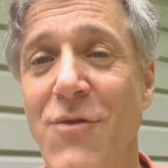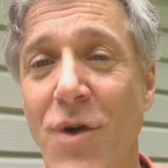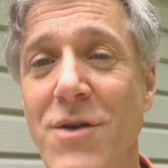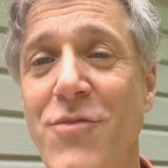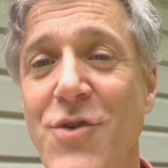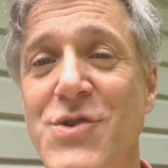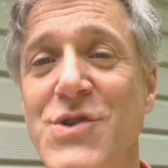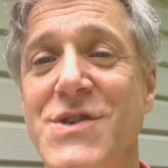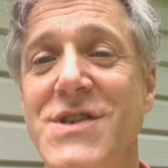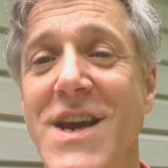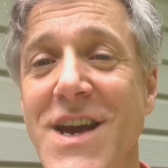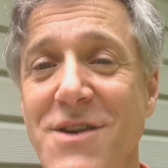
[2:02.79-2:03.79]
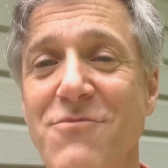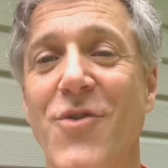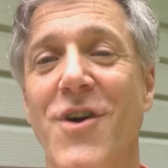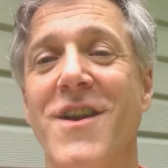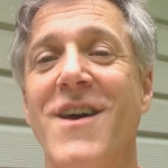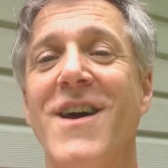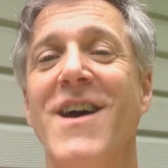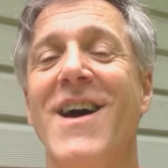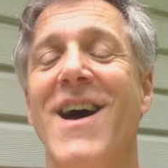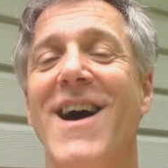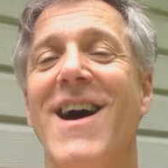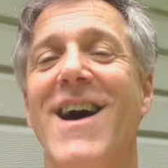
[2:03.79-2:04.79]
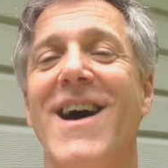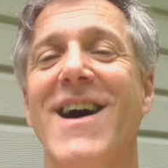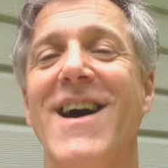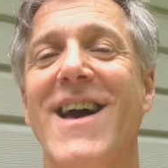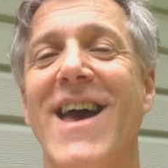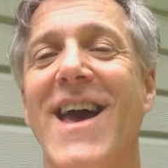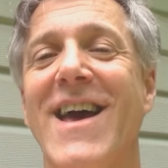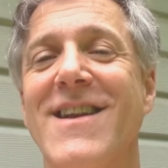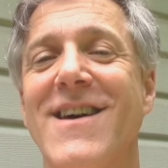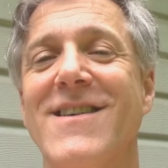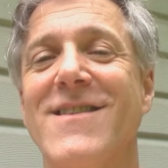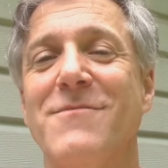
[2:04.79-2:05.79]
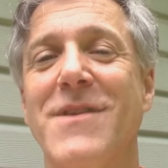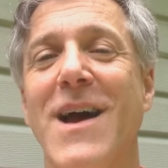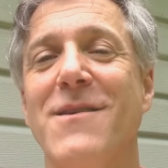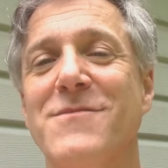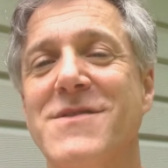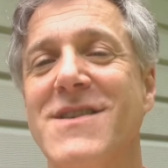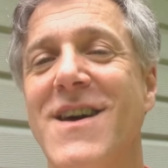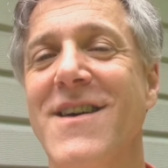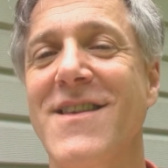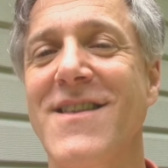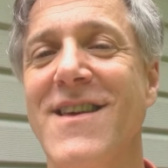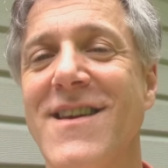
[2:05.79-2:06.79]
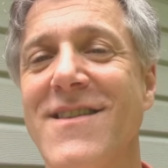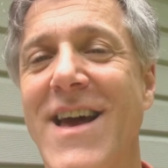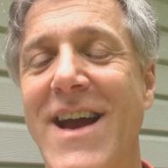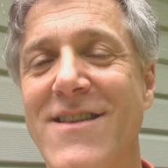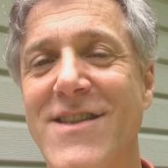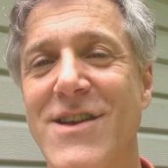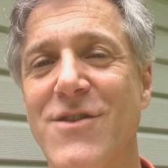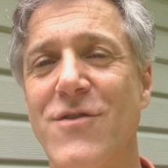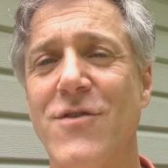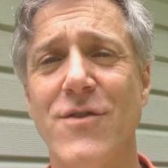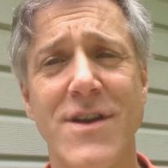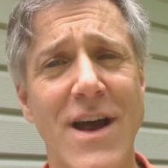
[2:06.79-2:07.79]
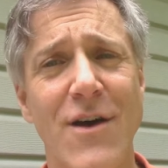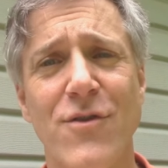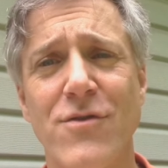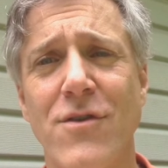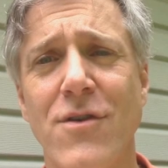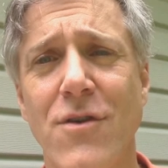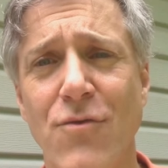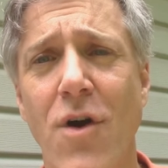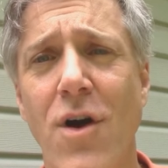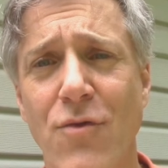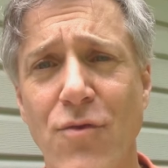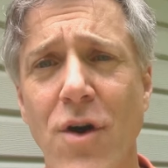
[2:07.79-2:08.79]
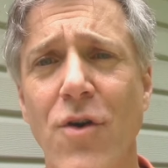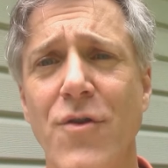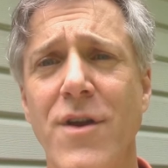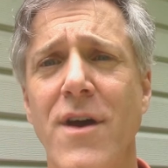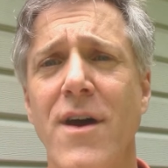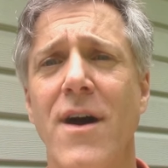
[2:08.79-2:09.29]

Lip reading: one person's input. And sometimes that can lead you certainly down the wrong road.